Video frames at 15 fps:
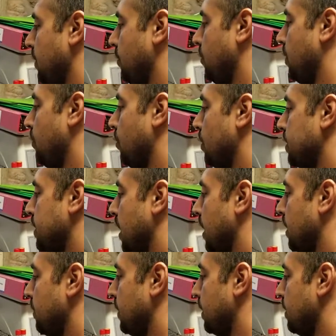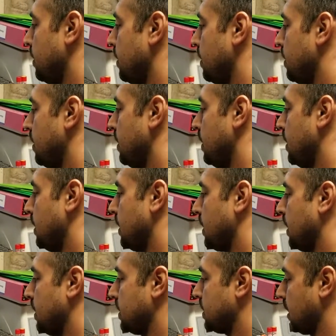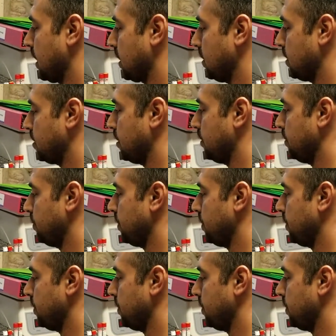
one more time and get a second tube